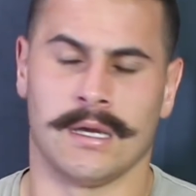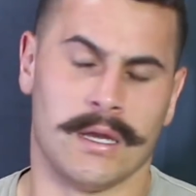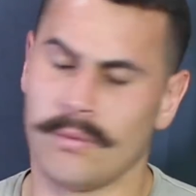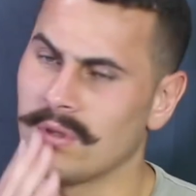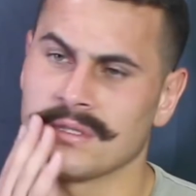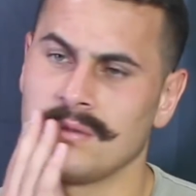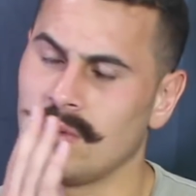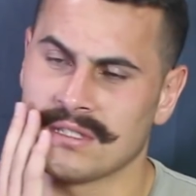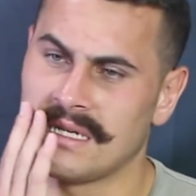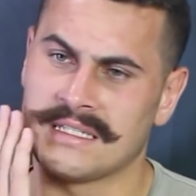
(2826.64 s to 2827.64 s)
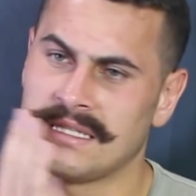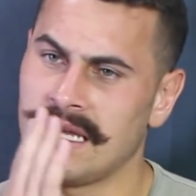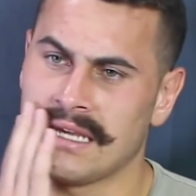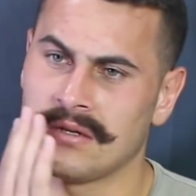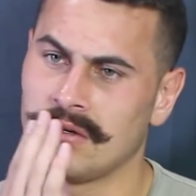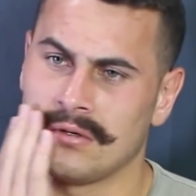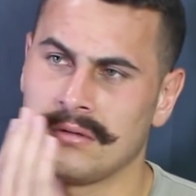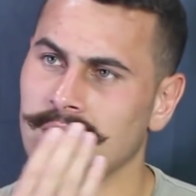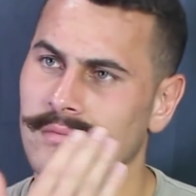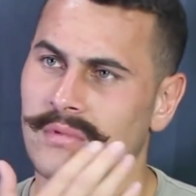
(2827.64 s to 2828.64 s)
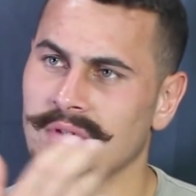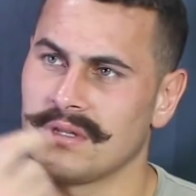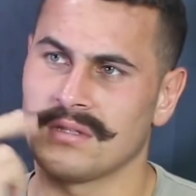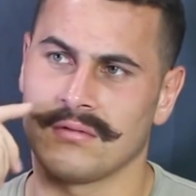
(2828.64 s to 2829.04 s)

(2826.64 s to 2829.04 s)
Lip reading: it wasn't as thick, or it was just